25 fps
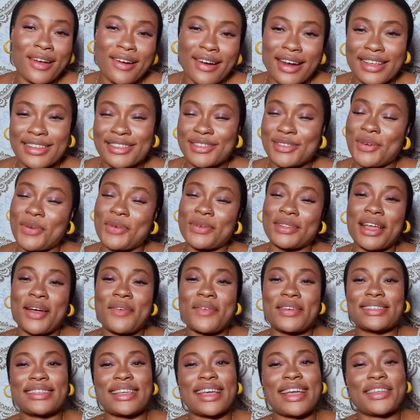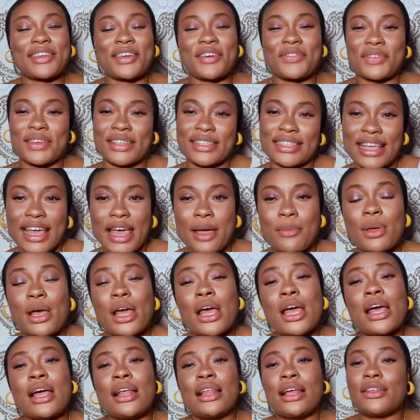All right, so without wasting any of your time,
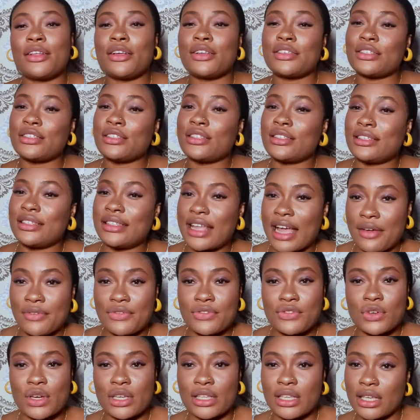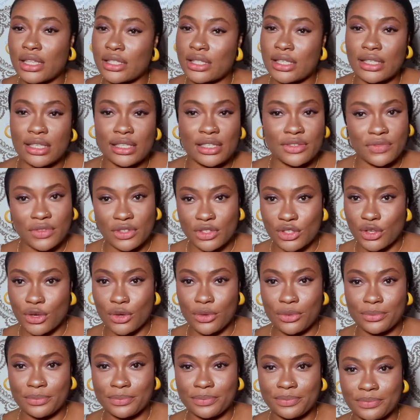let us dive straight into this
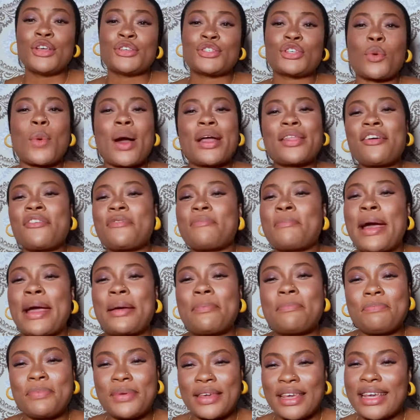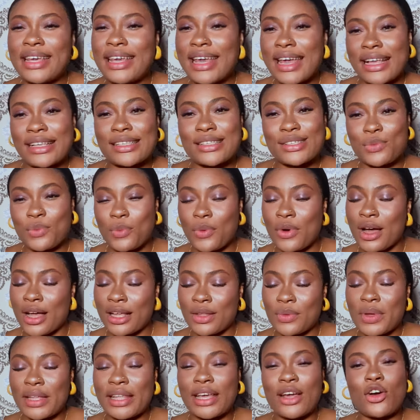video. So one of my biggest
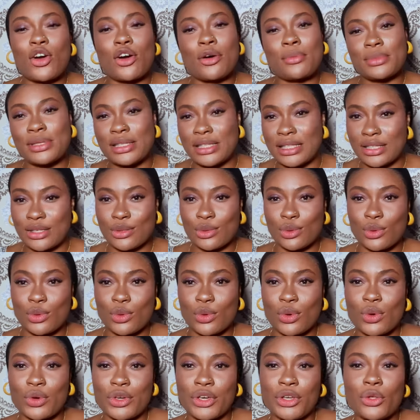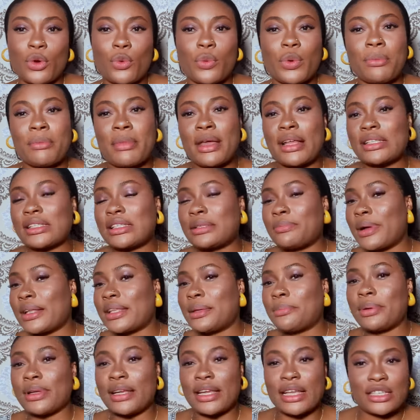one when it comes to, you know, women's
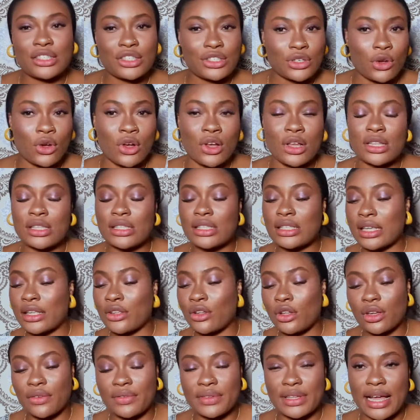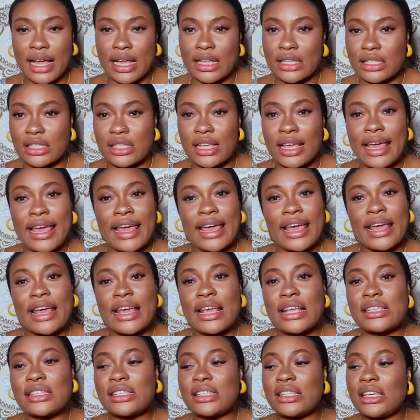manipulations and all of that
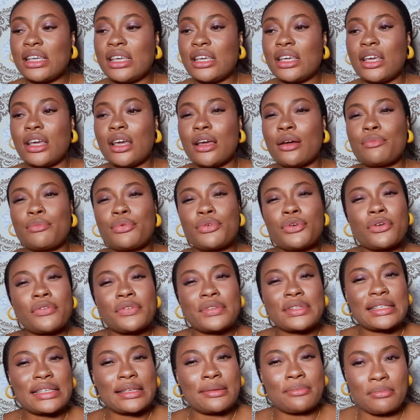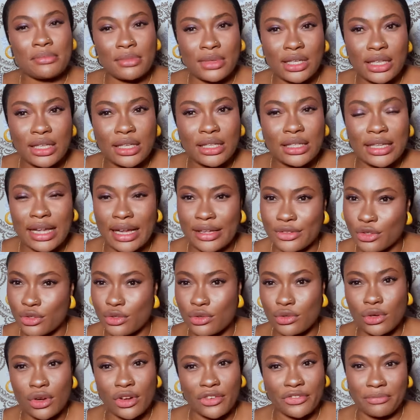is the proof to me that
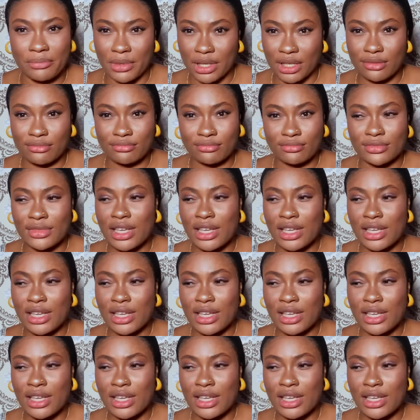you love me.